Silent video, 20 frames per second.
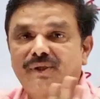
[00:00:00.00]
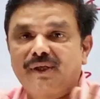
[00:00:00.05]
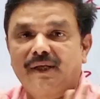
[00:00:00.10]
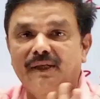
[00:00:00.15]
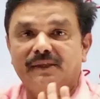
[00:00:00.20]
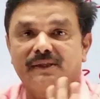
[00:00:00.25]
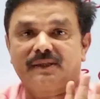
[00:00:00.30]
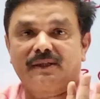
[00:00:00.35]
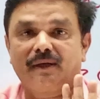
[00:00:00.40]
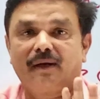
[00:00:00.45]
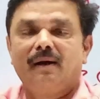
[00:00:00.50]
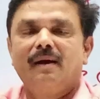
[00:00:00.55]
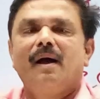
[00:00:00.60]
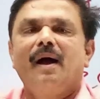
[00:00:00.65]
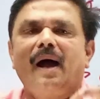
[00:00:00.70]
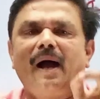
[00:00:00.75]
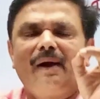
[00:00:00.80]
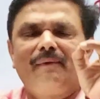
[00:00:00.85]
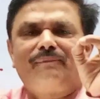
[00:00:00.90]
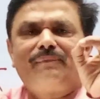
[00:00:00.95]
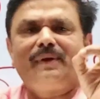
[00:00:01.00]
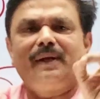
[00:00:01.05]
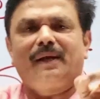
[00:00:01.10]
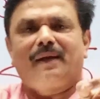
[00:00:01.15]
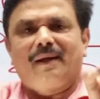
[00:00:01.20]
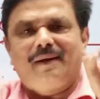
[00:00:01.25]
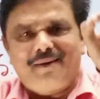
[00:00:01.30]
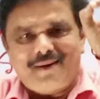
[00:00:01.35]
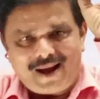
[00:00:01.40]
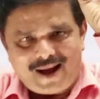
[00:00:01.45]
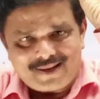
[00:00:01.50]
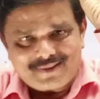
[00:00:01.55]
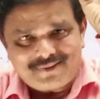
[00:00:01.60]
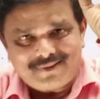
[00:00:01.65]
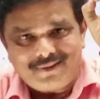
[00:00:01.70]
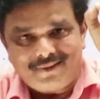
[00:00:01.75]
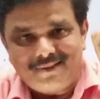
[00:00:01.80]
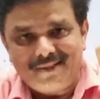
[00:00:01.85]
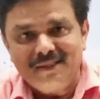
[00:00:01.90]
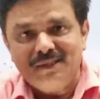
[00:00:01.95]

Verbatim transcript: changed. I have taken as it